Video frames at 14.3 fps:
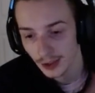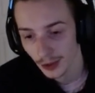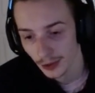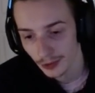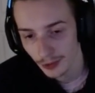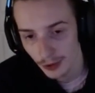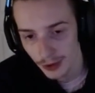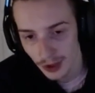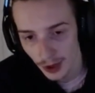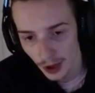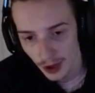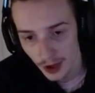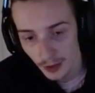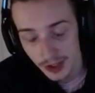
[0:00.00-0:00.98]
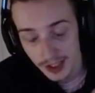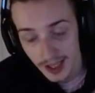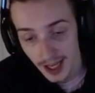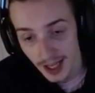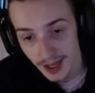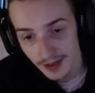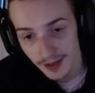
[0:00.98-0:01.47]
Frozen Heart, once
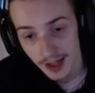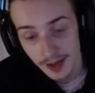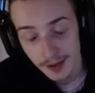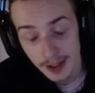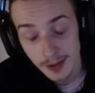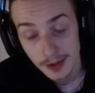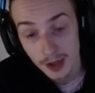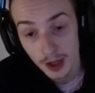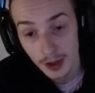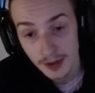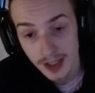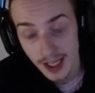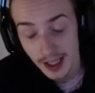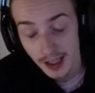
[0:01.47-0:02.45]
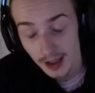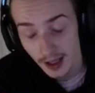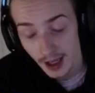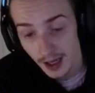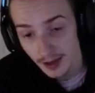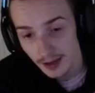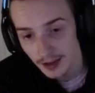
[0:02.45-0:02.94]
again, if the enemy team is auto-attacking a
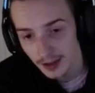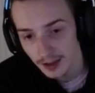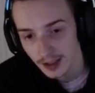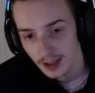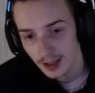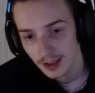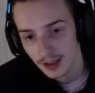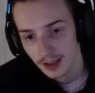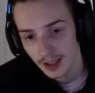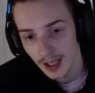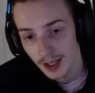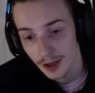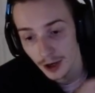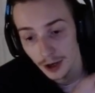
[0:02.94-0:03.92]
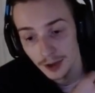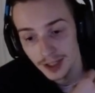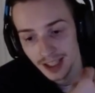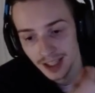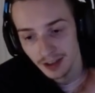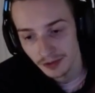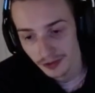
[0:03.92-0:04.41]
lot and they're
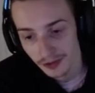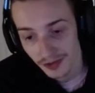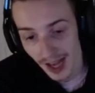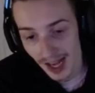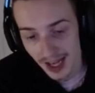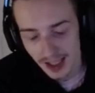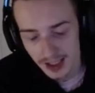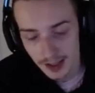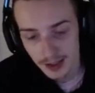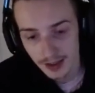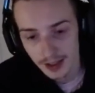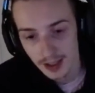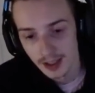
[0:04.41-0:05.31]
auto-attacking fast.